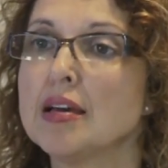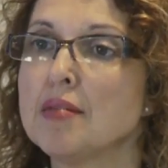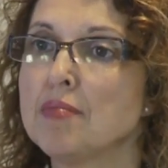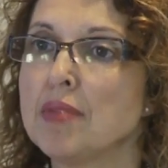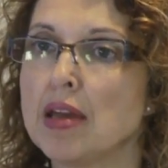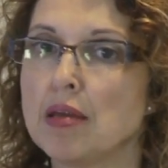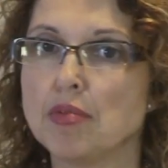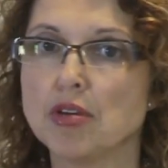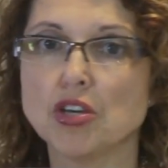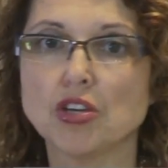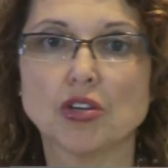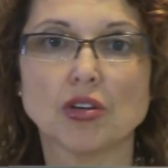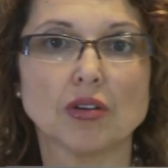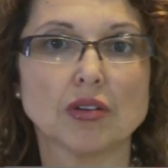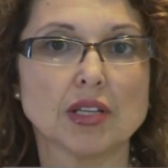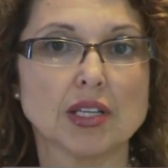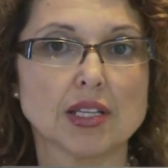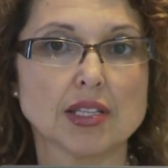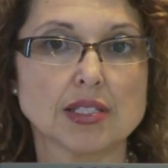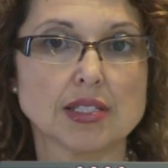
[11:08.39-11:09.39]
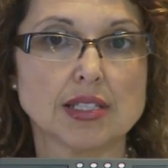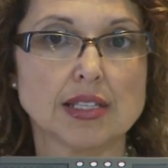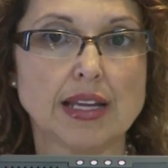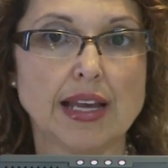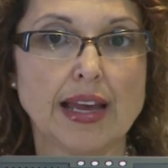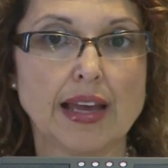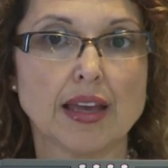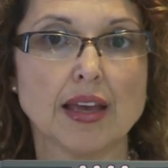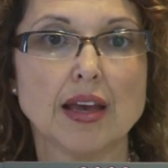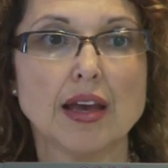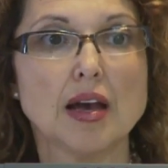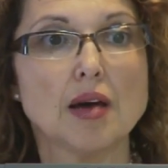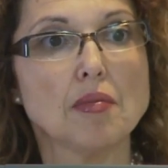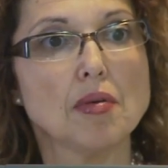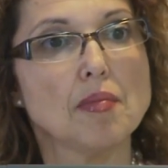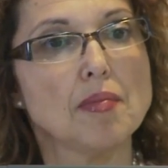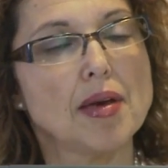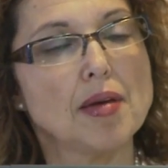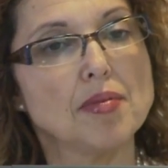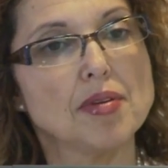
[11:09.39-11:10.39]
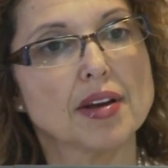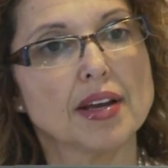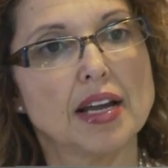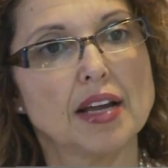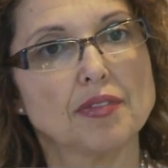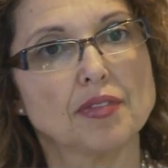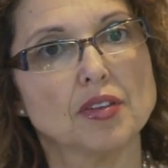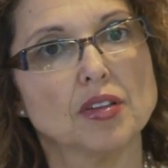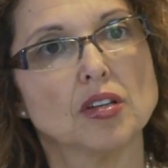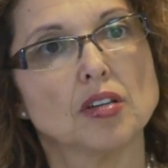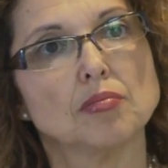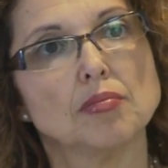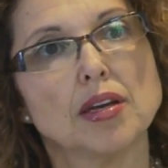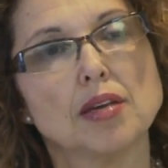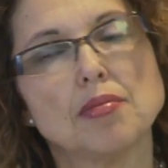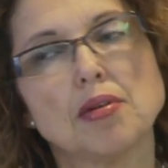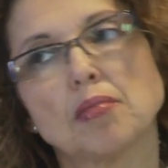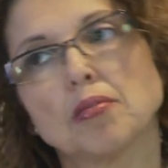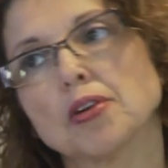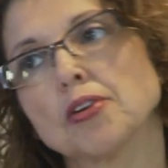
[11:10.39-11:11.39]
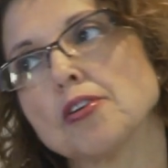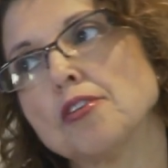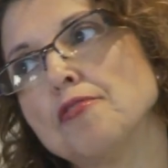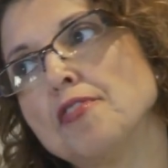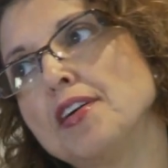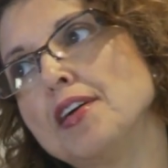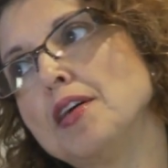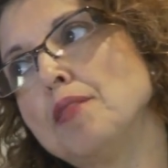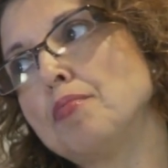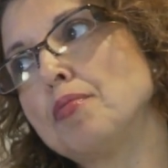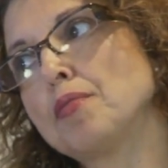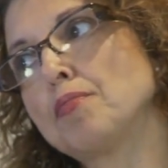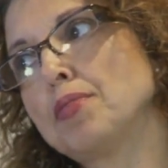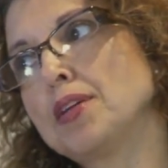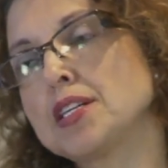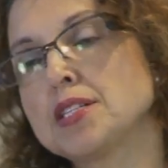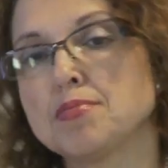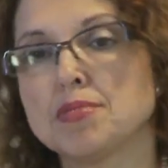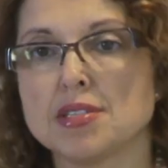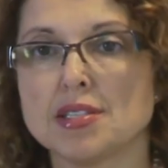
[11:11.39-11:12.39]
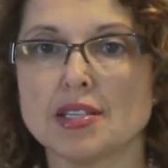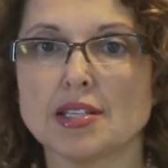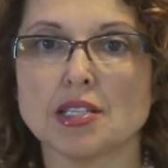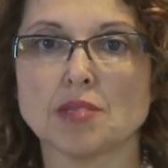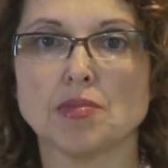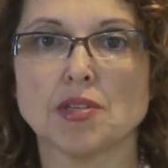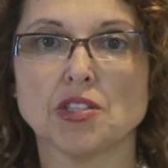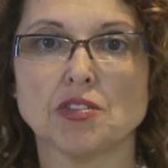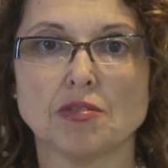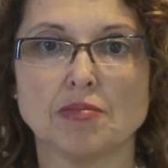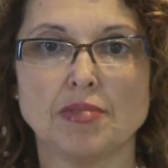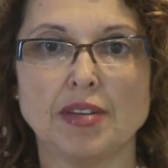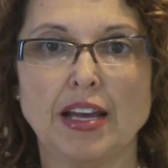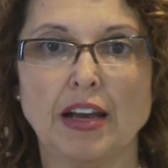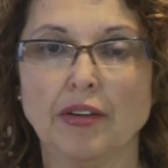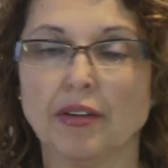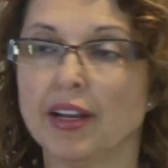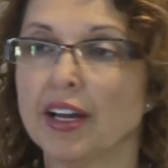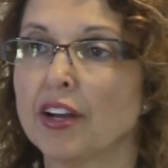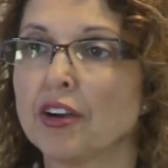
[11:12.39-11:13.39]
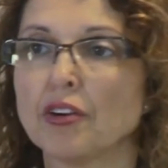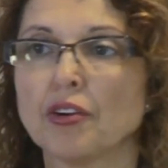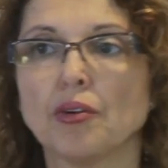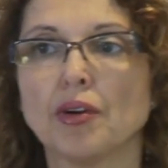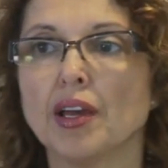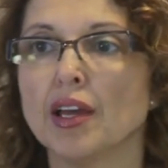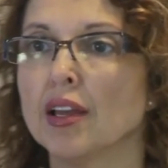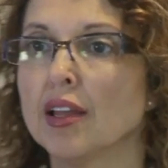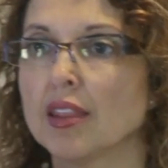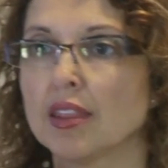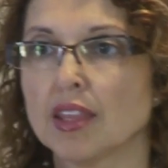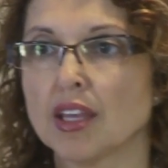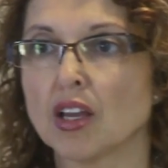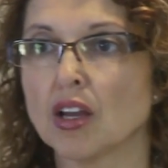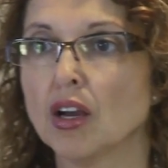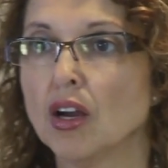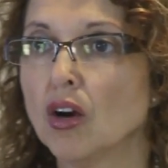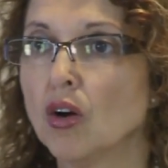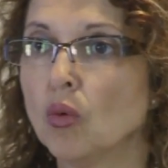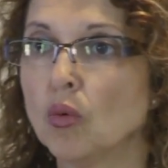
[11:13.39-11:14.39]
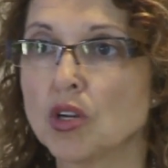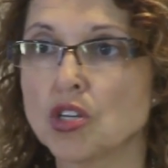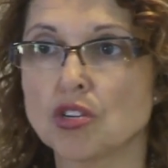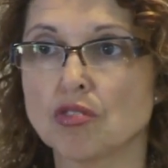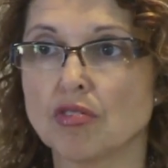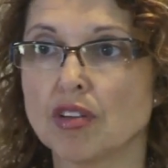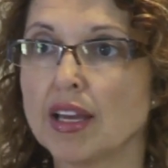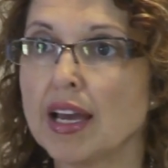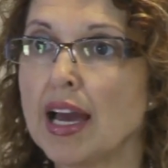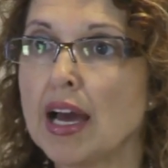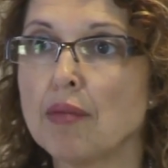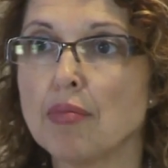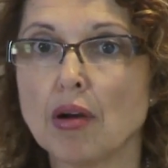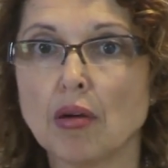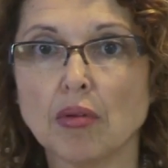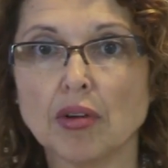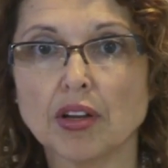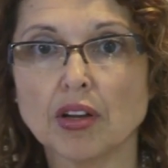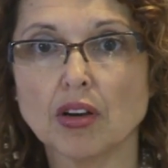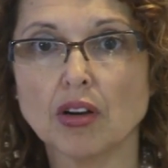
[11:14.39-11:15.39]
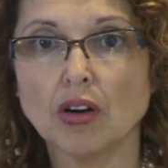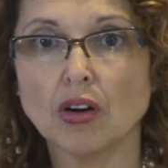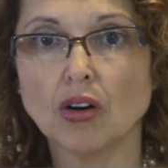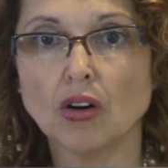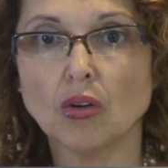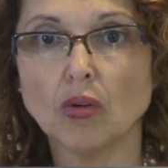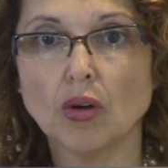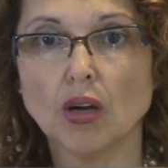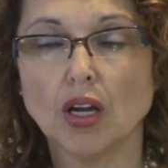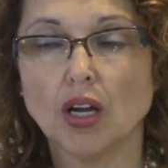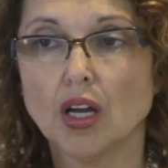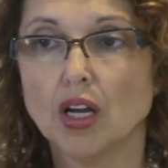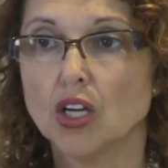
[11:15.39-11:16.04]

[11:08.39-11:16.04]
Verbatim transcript: Maybe you don't need it today, but maybe you're gonna have, you know, maybe I'm gonna go for a hip replacement six months from now. And I don't know anything. Which rehab I wanna go?